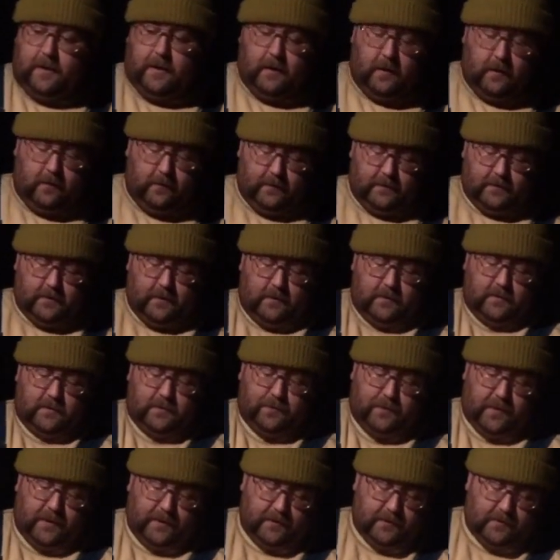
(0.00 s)
you got all this other
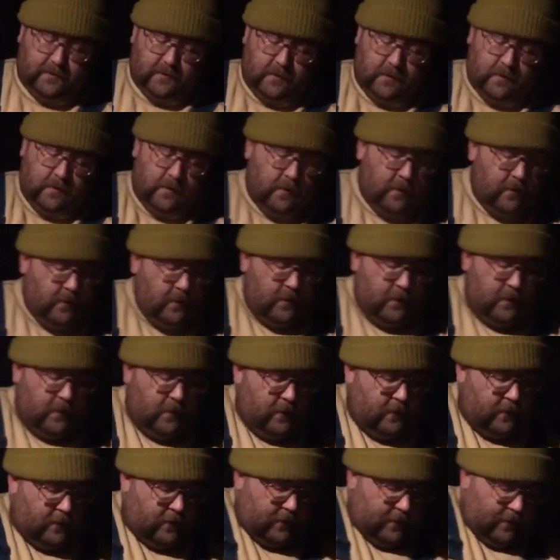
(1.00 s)
space.
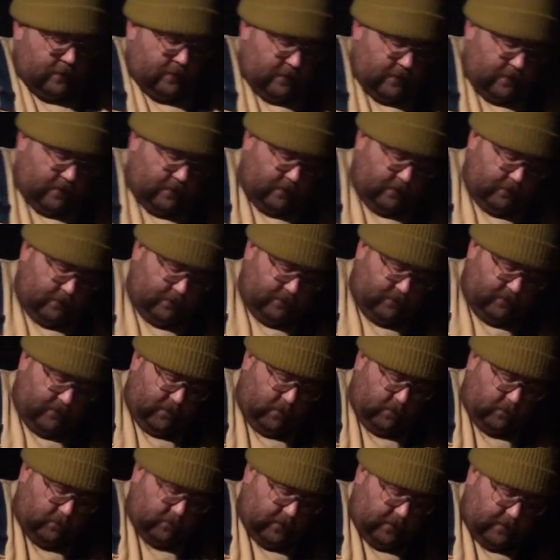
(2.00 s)
Just
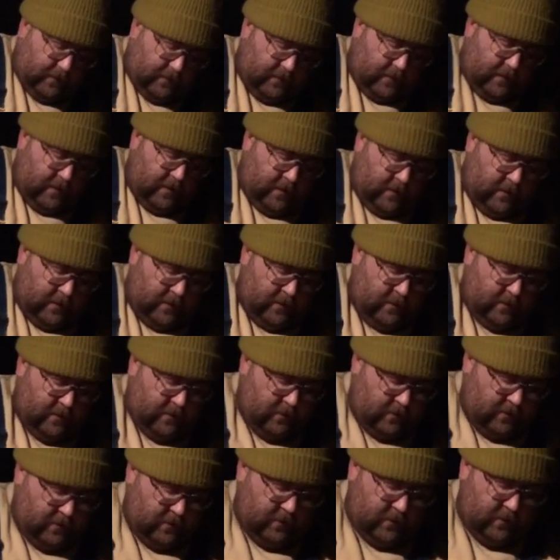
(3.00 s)
fold this in
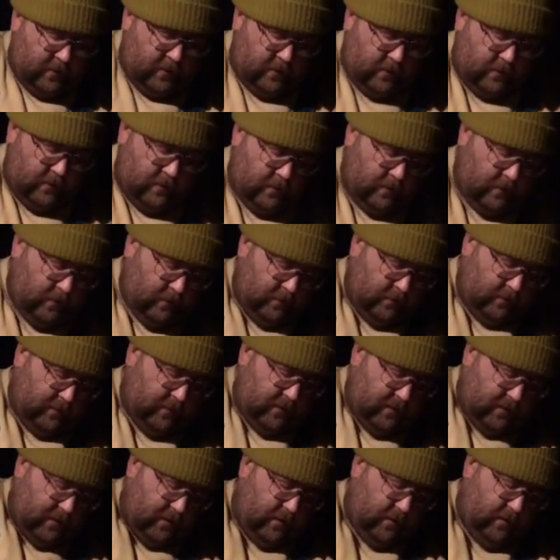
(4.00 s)
here,
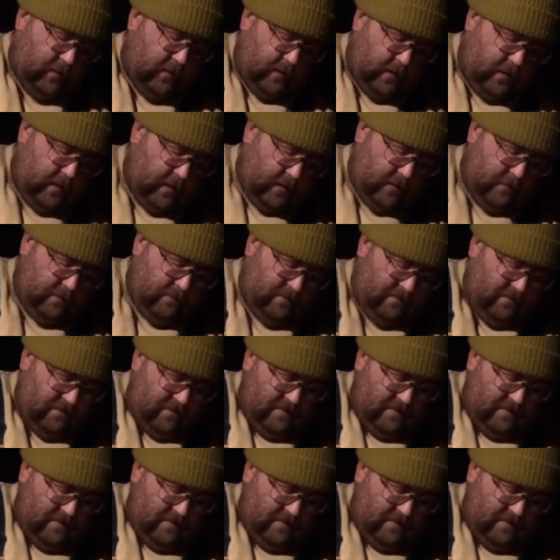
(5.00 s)
stir it up,